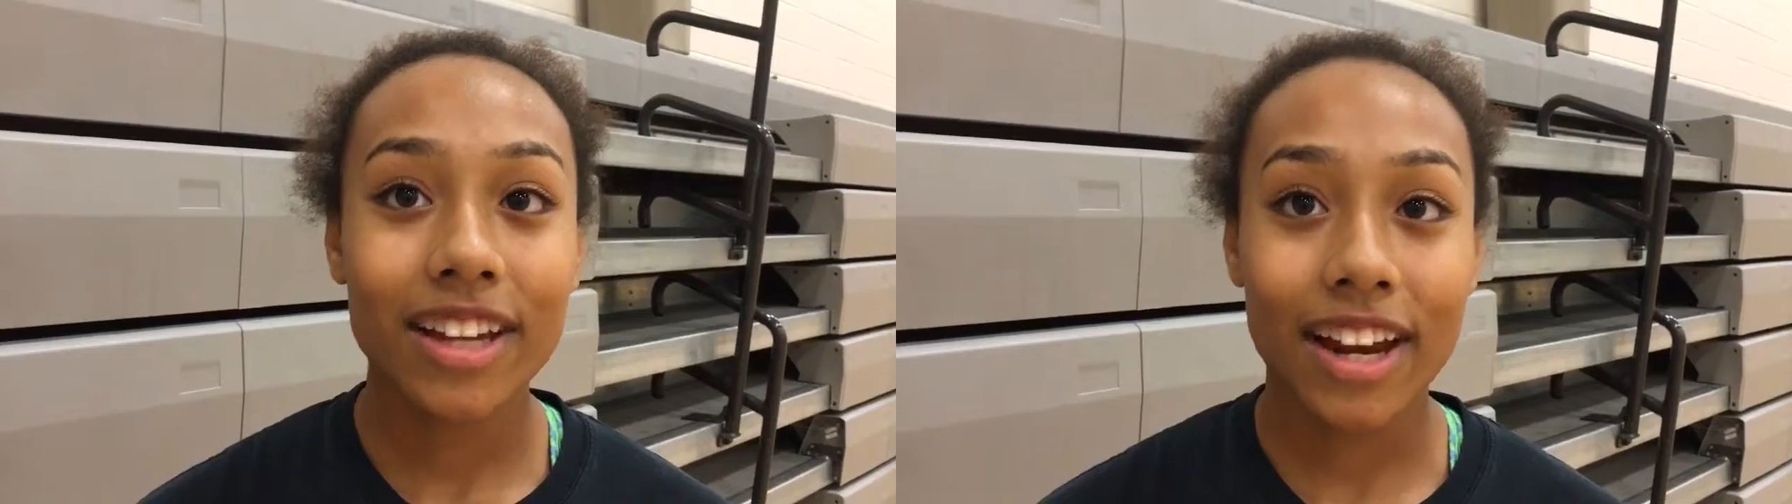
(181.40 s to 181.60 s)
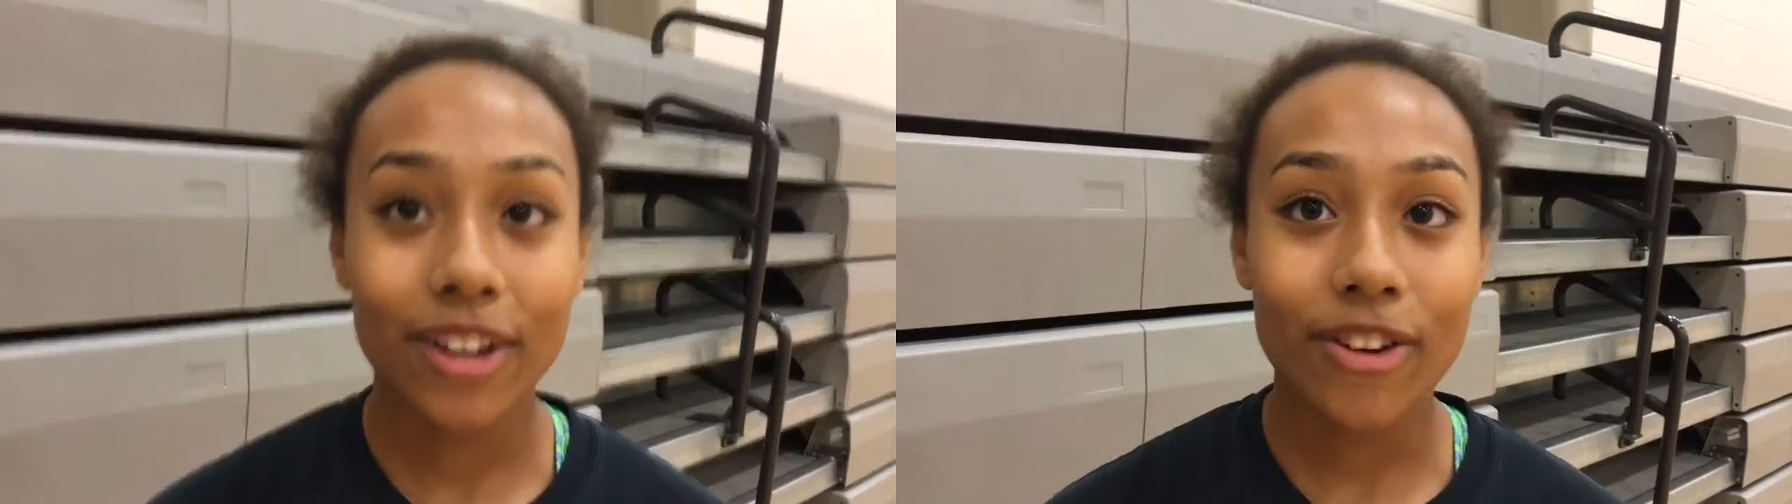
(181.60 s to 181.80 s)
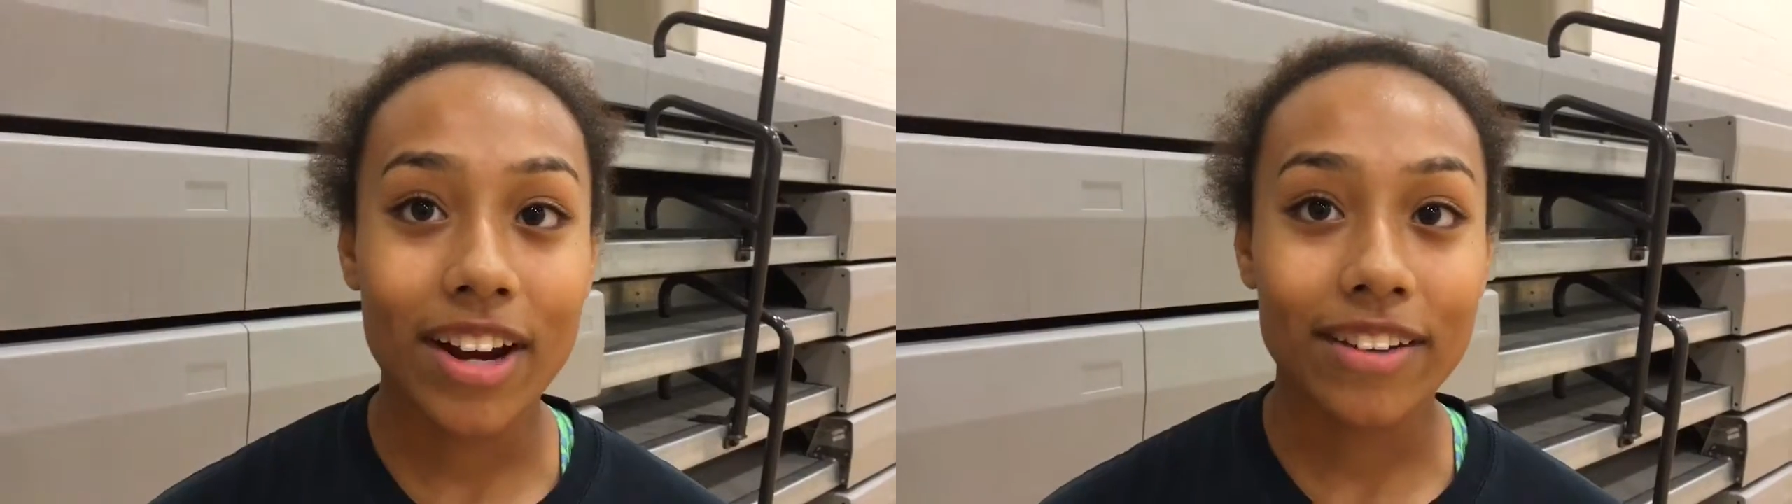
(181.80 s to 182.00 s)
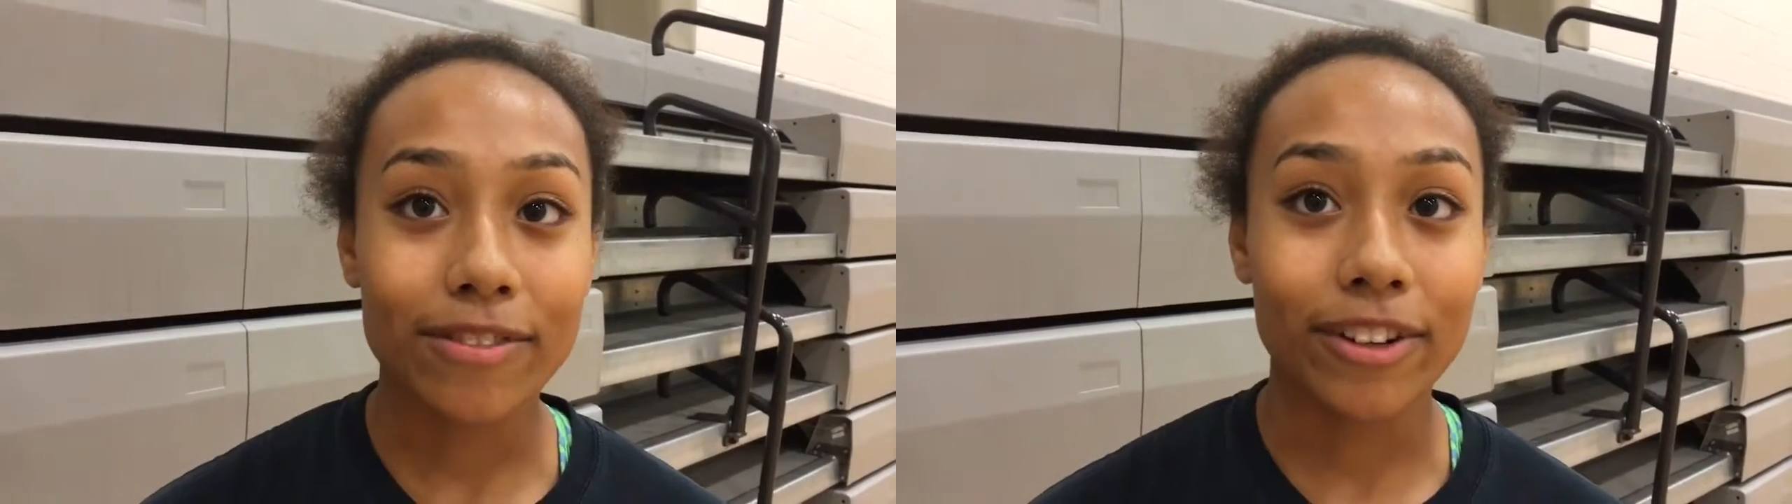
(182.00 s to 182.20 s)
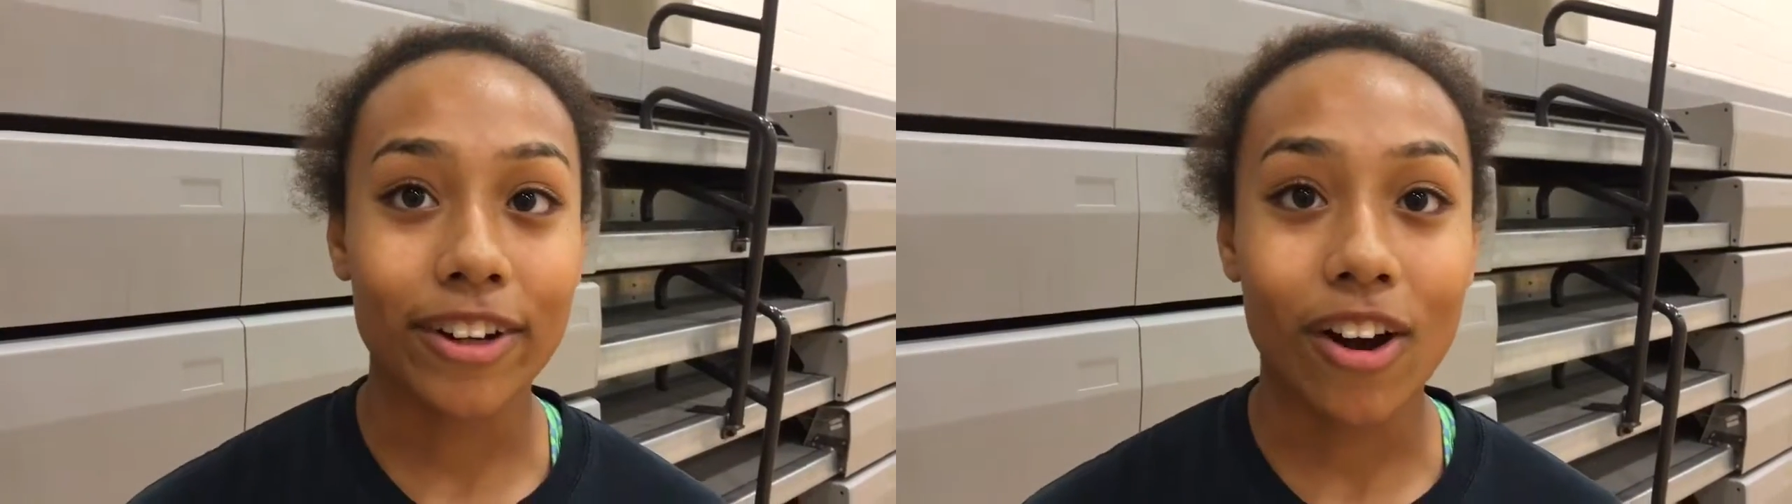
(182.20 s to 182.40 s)
getting ready
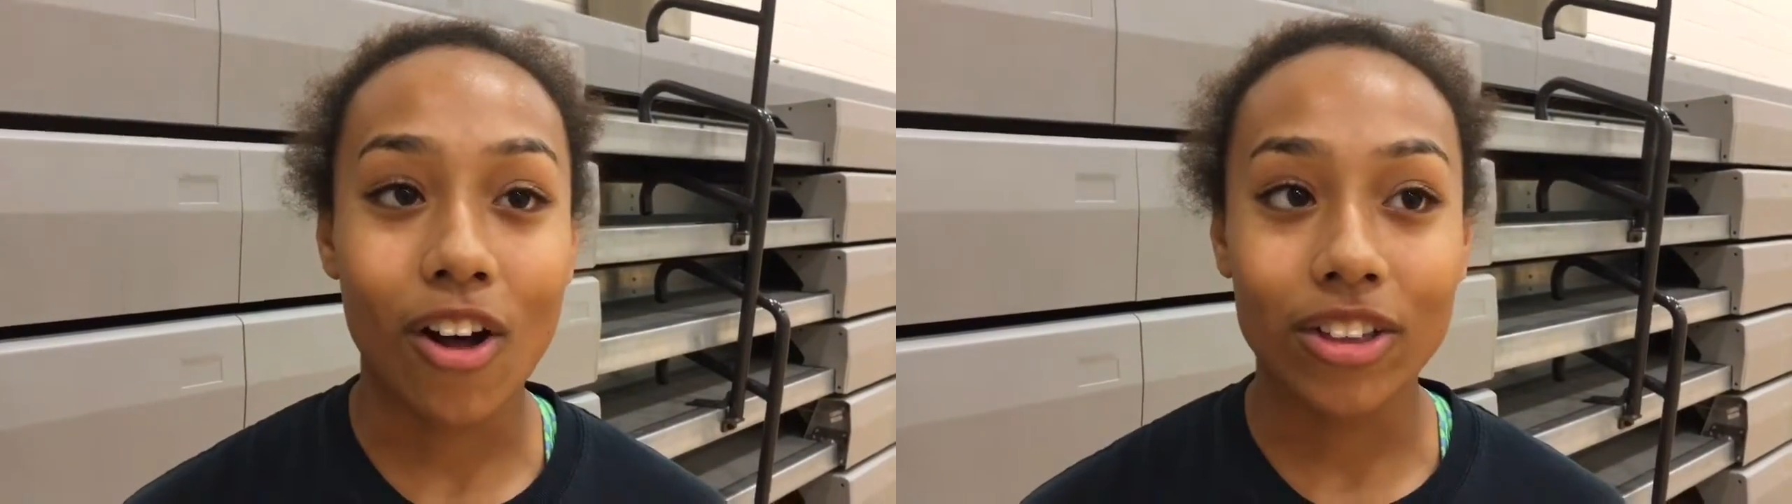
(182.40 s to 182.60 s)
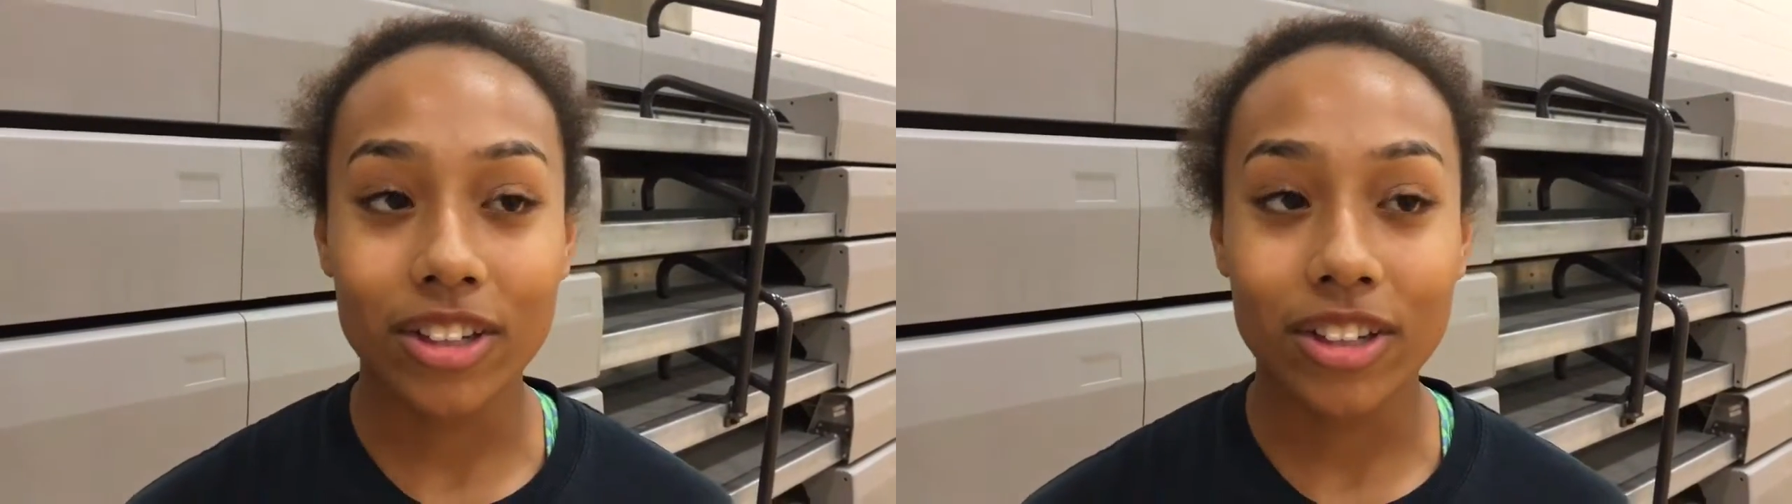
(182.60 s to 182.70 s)
for all